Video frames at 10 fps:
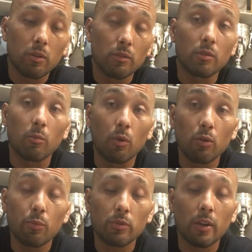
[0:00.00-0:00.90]
some
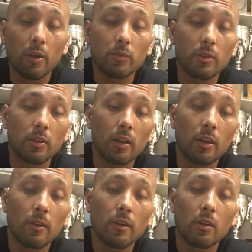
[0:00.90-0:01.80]
multiple times in a
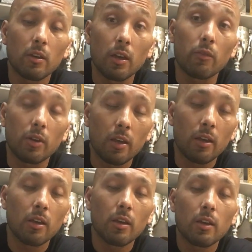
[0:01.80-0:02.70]
day, every day.